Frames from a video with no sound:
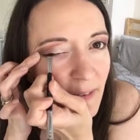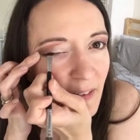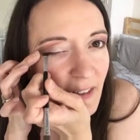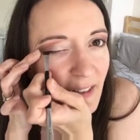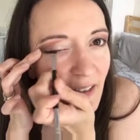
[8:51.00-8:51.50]

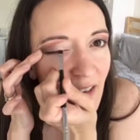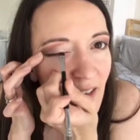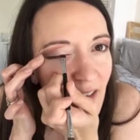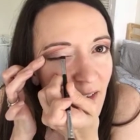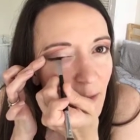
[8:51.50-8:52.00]
liner.
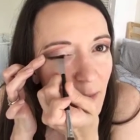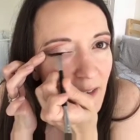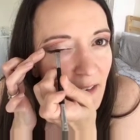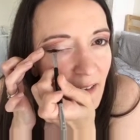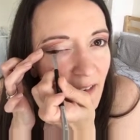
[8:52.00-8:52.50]
I was
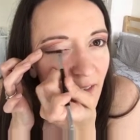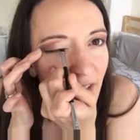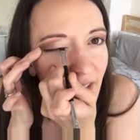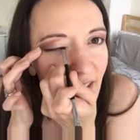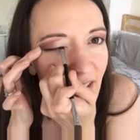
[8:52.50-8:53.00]
blanking on that for
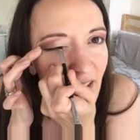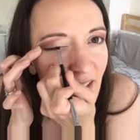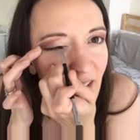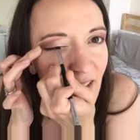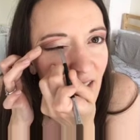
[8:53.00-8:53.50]
a second.
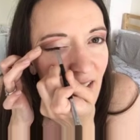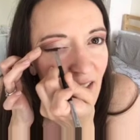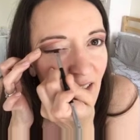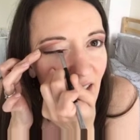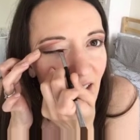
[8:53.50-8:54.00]

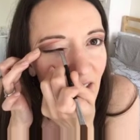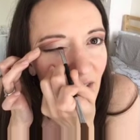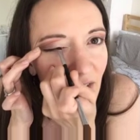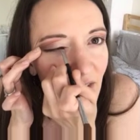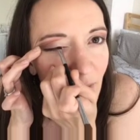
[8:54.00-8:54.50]
And you
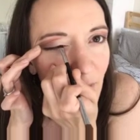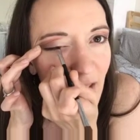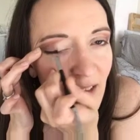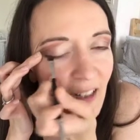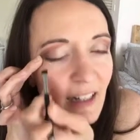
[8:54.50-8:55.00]
do
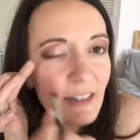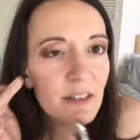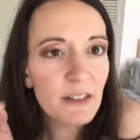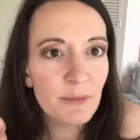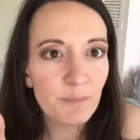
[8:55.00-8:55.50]
small
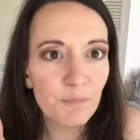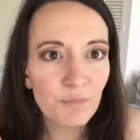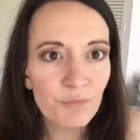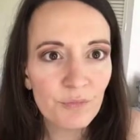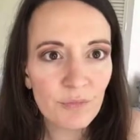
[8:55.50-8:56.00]
lines.
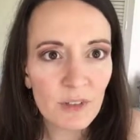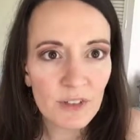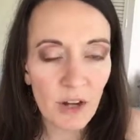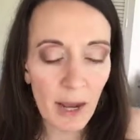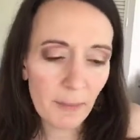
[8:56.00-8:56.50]

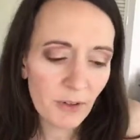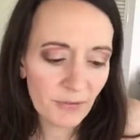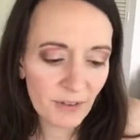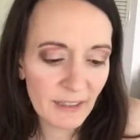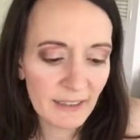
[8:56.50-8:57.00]
So I'm going
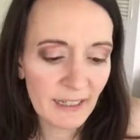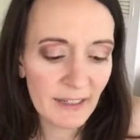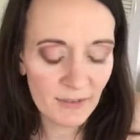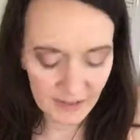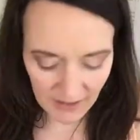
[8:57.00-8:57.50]
for like kind
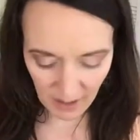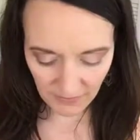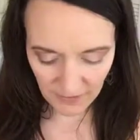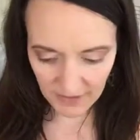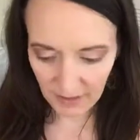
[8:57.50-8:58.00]
of a
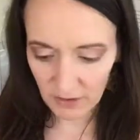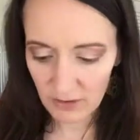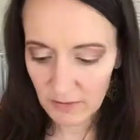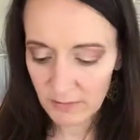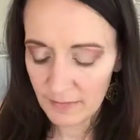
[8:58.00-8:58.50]
soft,
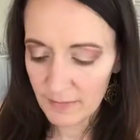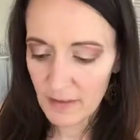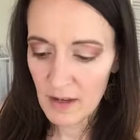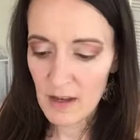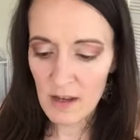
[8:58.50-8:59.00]
subtle
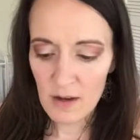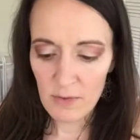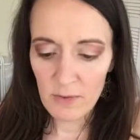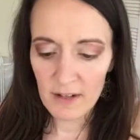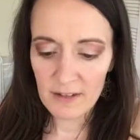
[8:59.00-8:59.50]

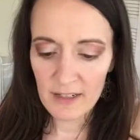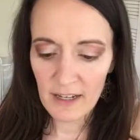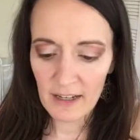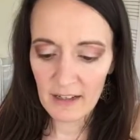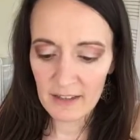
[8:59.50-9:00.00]
one
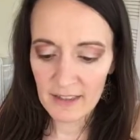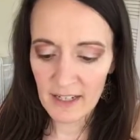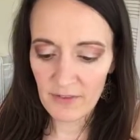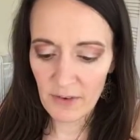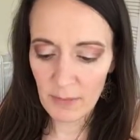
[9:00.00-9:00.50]
today, instead
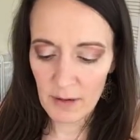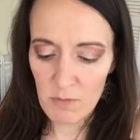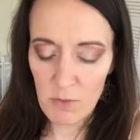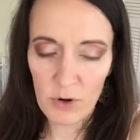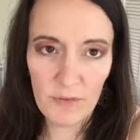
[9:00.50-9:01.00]
of it being
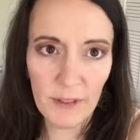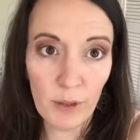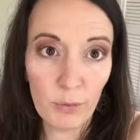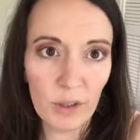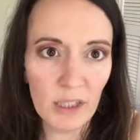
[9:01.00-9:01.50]
more of like a
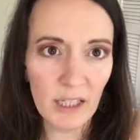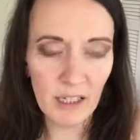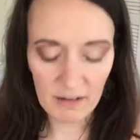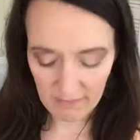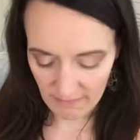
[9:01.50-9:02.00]

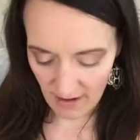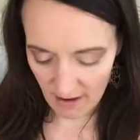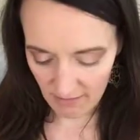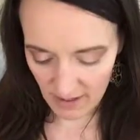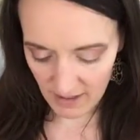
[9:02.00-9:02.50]
really
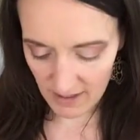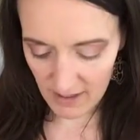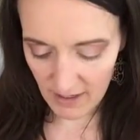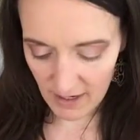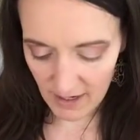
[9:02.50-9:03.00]
outlined
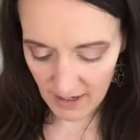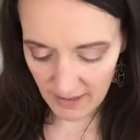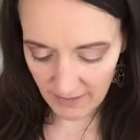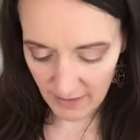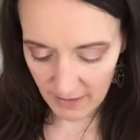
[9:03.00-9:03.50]
eye,
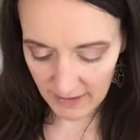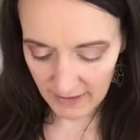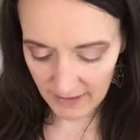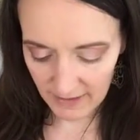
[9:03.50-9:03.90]
if that makes any